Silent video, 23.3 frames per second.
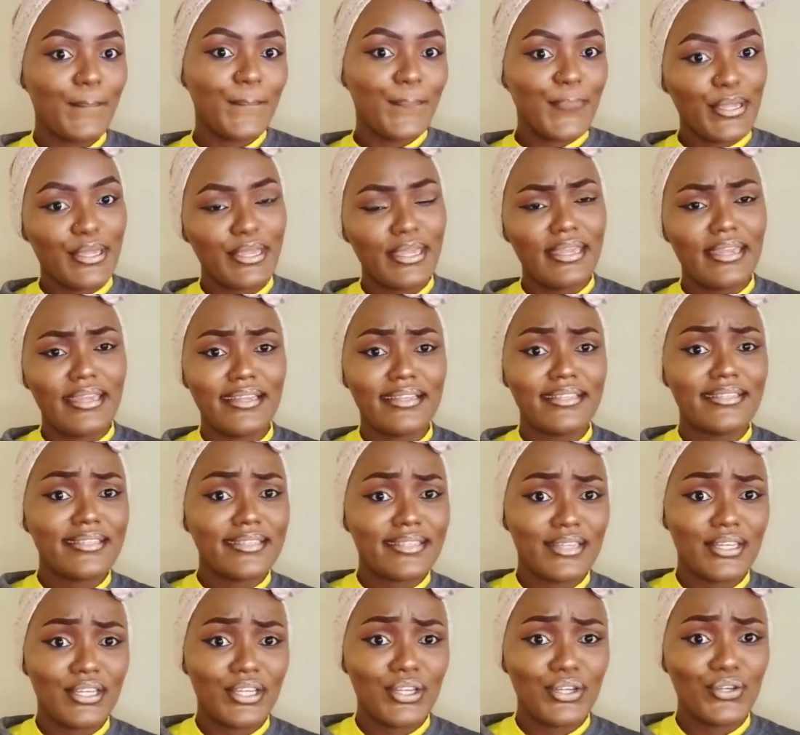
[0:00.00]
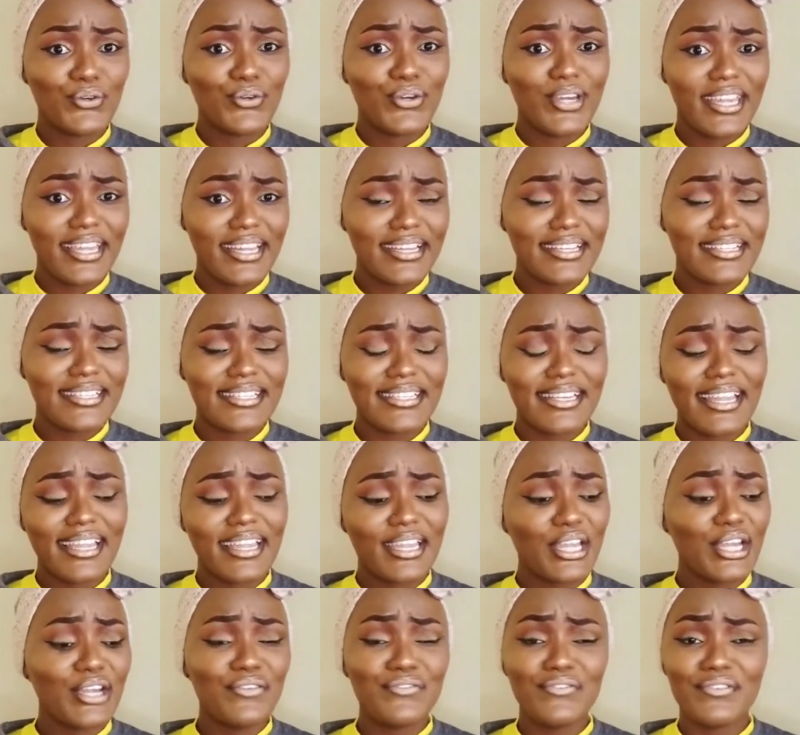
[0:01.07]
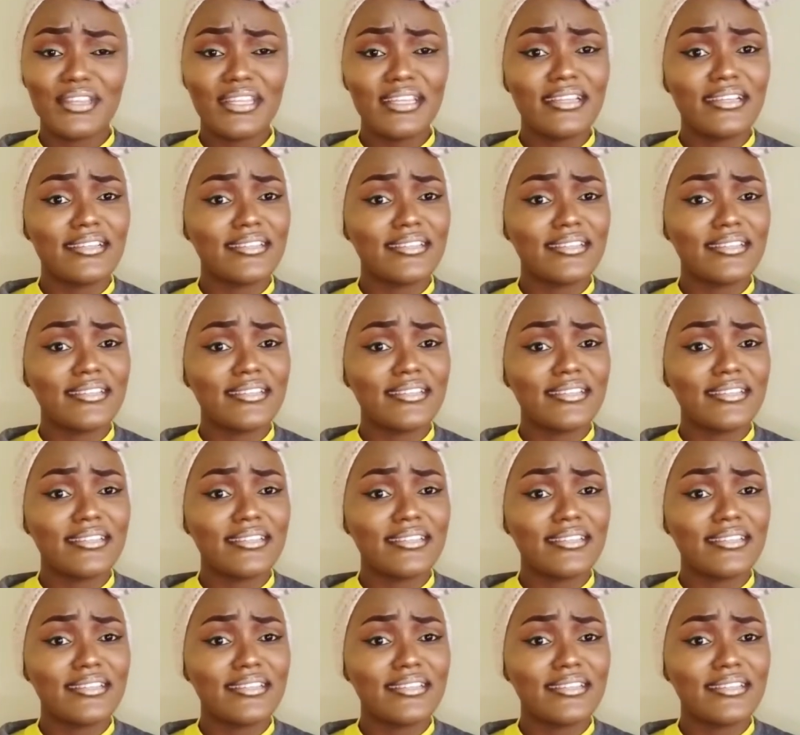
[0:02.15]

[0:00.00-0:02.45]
B, C, you get like everything,